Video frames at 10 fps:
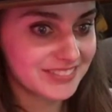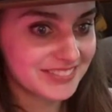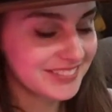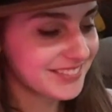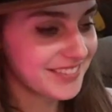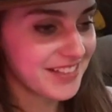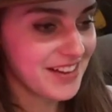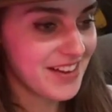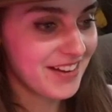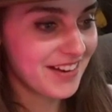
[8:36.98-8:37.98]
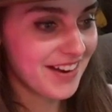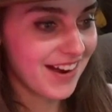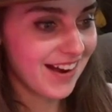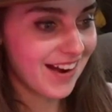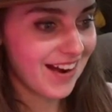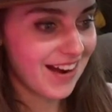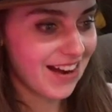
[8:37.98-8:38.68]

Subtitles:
(no one is talking)